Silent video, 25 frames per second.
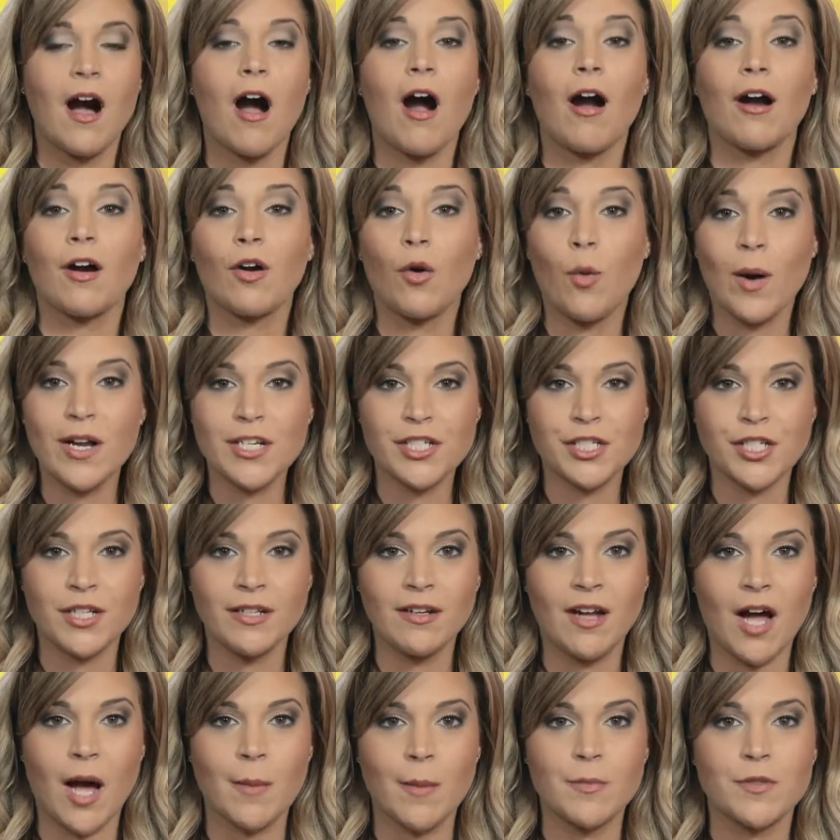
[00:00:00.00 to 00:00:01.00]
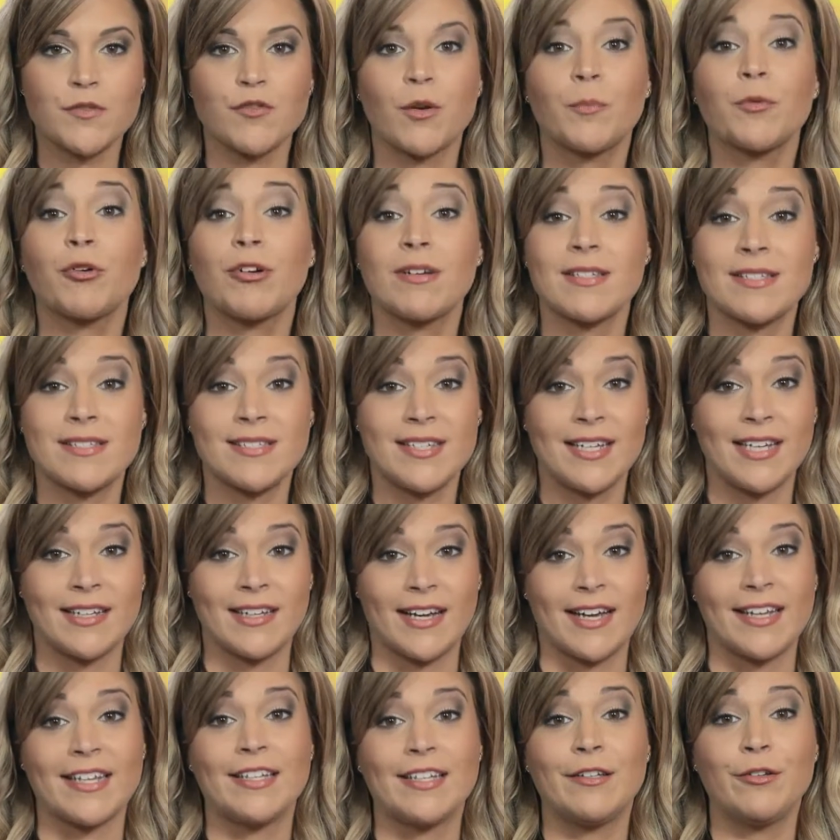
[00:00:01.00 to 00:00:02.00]
Our question comes from
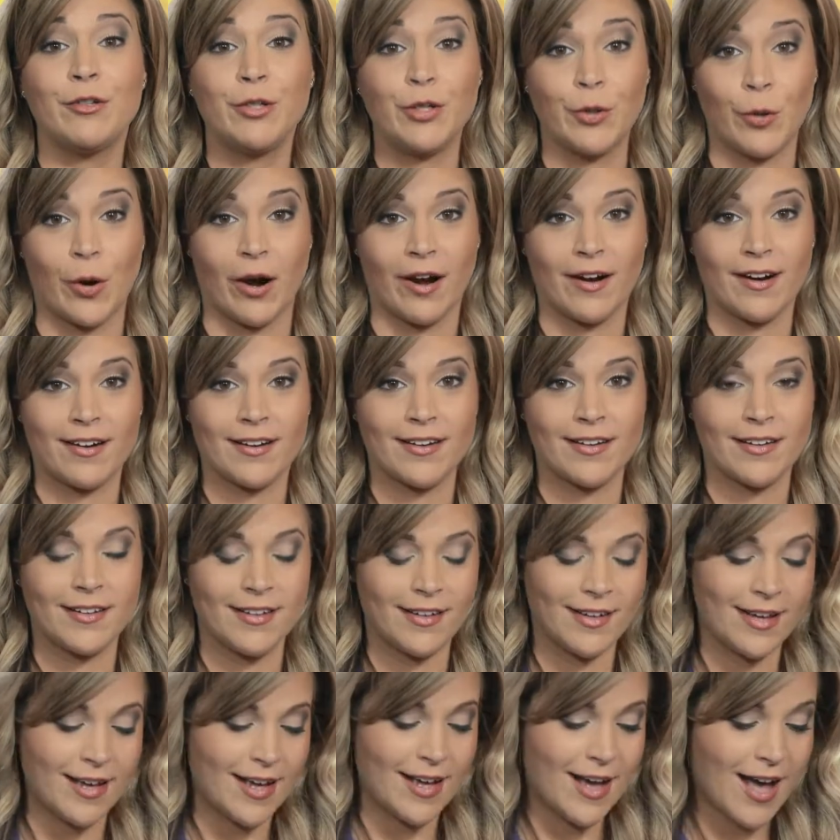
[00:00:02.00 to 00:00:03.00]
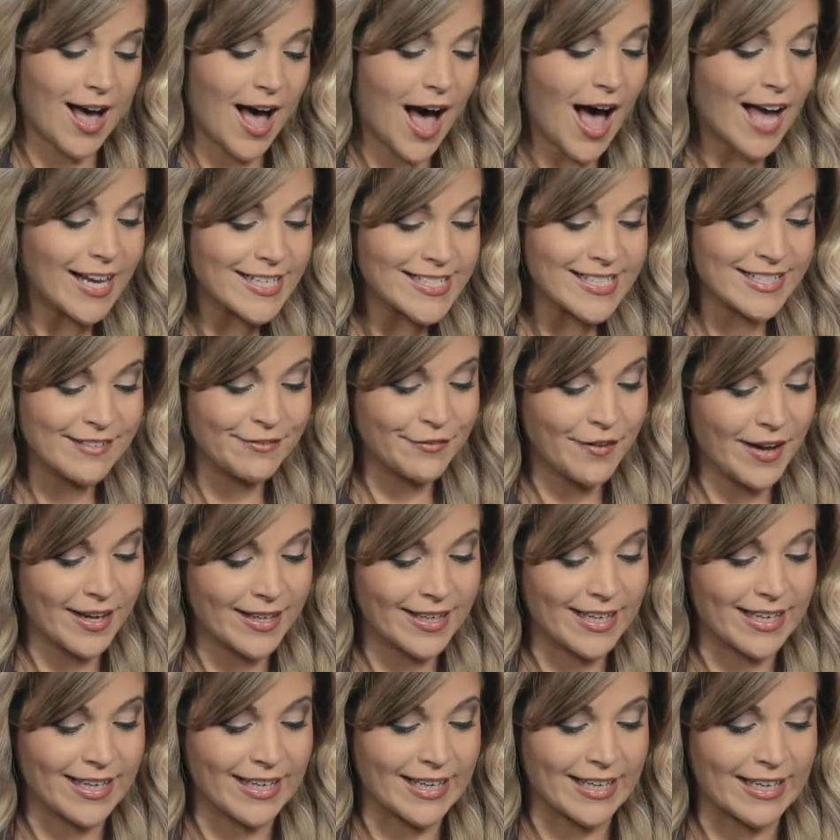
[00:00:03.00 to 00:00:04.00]
Christina in New York. Hi
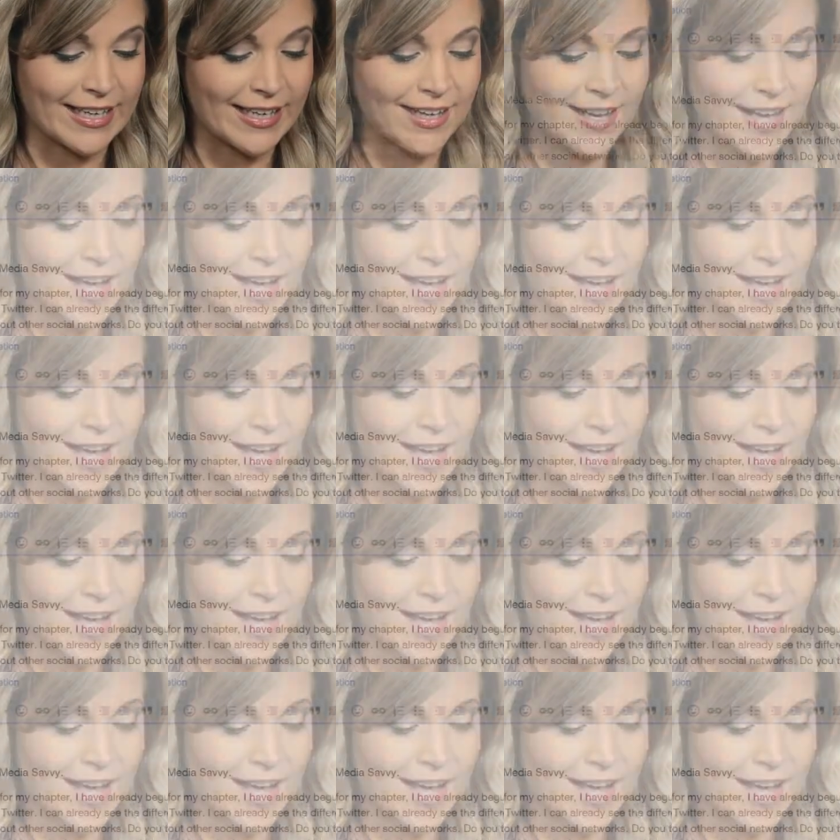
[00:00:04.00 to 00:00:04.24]
DeFi,